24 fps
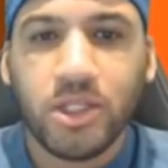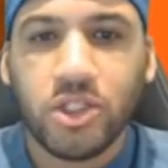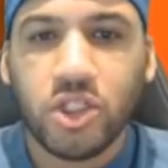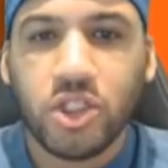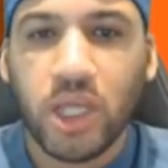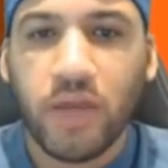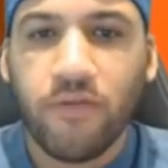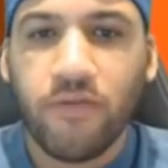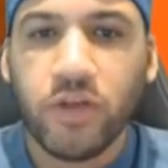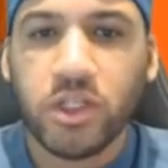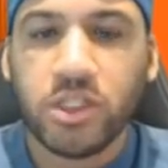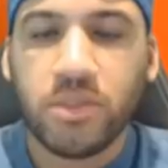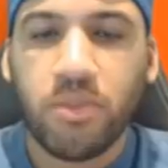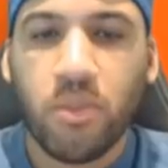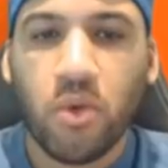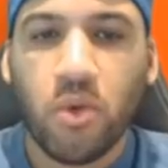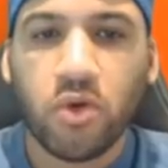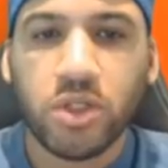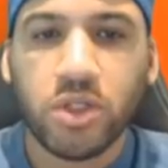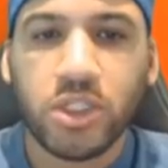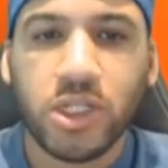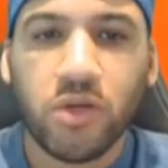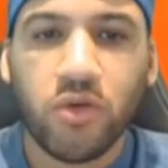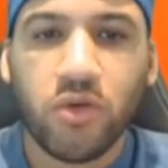JVille
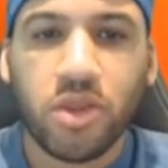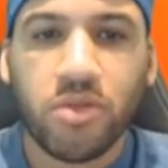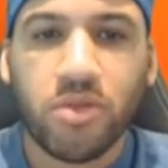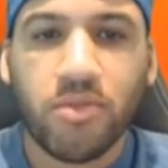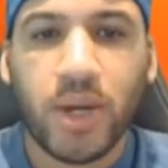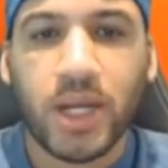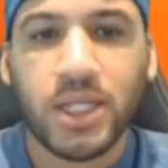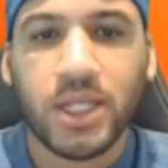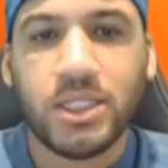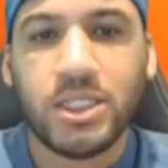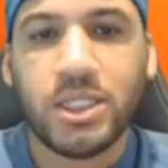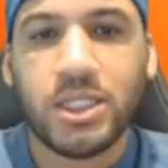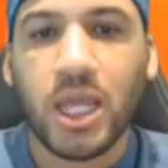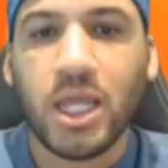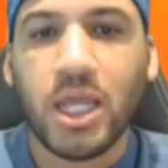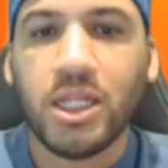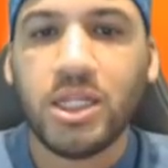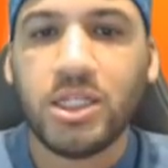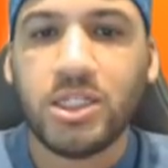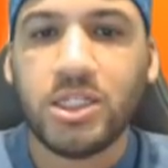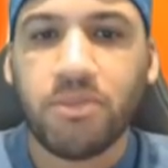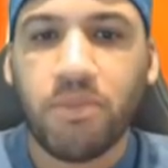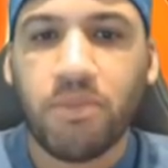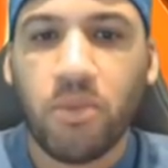Sports here with my
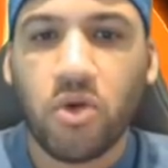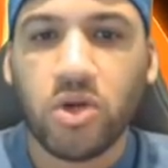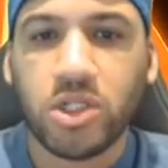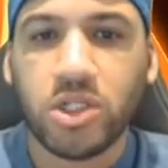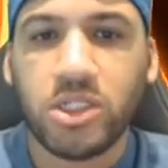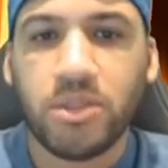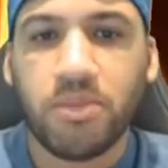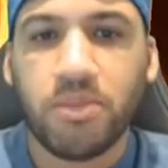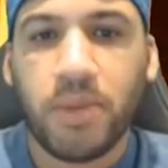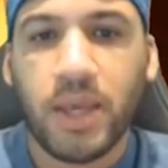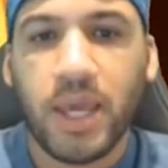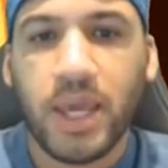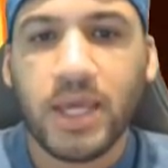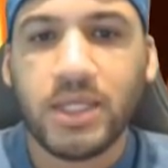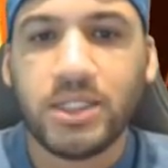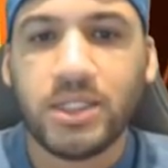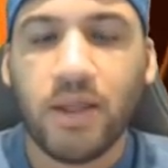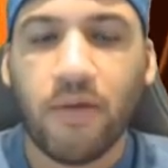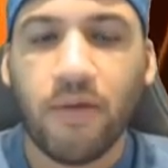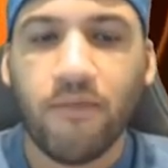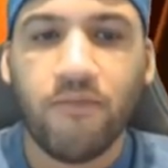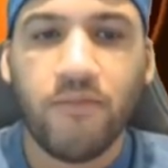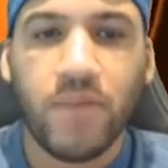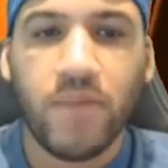daily sports picks
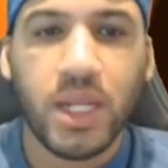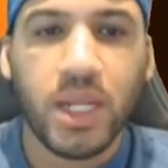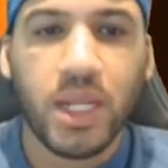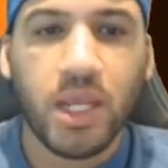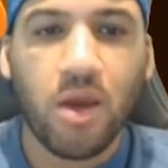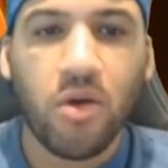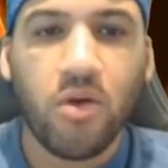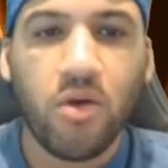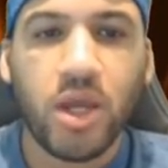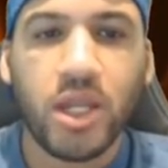video.